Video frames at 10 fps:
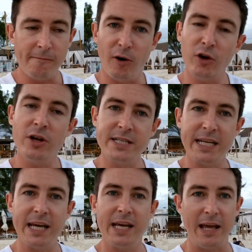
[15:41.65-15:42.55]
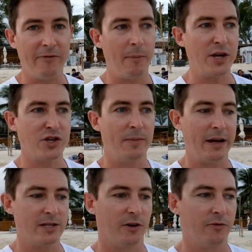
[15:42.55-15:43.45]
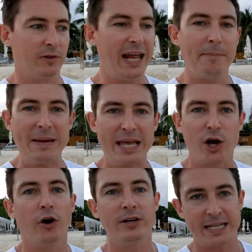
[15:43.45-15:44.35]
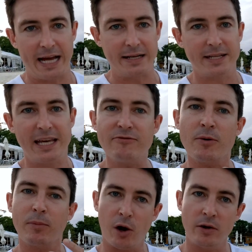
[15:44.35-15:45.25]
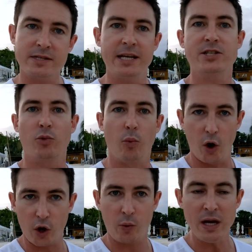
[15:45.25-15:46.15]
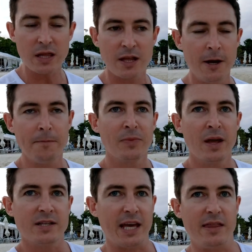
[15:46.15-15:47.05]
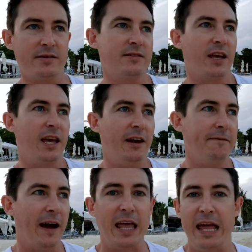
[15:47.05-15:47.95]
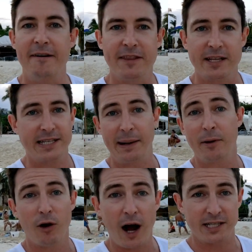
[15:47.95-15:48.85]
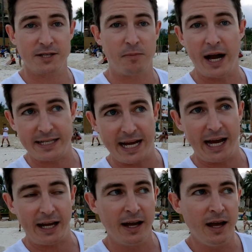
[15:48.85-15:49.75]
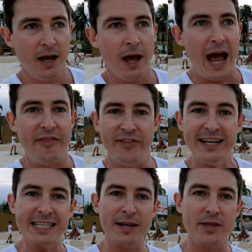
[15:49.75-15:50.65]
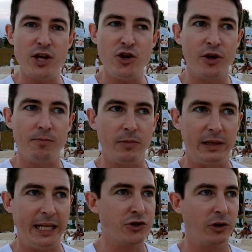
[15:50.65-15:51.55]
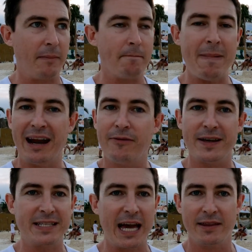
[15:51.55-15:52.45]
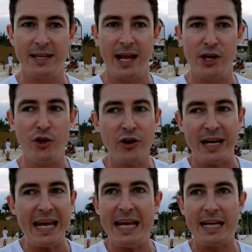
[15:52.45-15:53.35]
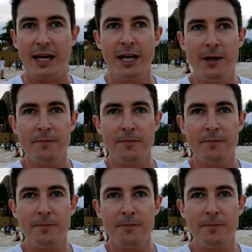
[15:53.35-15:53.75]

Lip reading: Volunteer information about yourself. Let it be content. Give them content to work with. Say, this is a gift that summarizes my day. And this is something that you can literally manifest out of thin air. You don't need